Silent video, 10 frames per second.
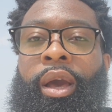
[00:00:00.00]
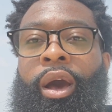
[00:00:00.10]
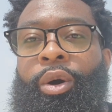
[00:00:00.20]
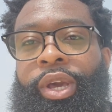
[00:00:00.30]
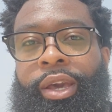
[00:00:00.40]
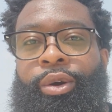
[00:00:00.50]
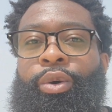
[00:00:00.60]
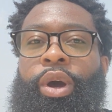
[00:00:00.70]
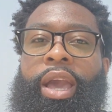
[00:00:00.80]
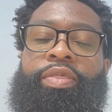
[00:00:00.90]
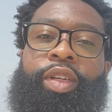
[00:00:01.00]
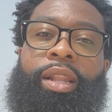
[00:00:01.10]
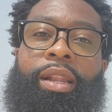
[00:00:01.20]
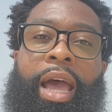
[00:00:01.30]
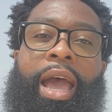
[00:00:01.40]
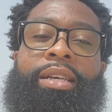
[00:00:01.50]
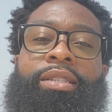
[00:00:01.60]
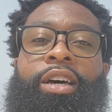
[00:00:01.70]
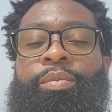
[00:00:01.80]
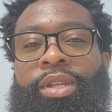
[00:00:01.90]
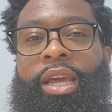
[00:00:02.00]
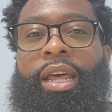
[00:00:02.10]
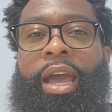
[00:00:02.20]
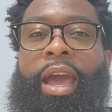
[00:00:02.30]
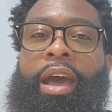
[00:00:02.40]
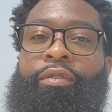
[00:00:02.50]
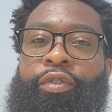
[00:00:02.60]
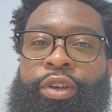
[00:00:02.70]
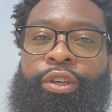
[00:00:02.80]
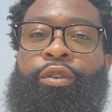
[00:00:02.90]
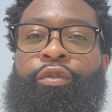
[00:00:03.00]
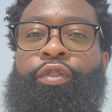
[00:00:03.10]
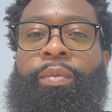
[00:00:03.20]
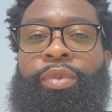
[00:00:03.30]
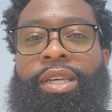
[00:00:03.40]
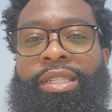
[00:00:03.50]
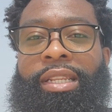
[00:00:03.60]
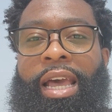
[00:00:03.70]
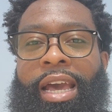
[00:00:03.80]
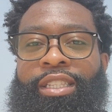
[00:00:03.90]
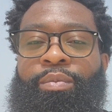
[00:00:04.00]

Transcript: Okay, cool, and the last update I have for you from this last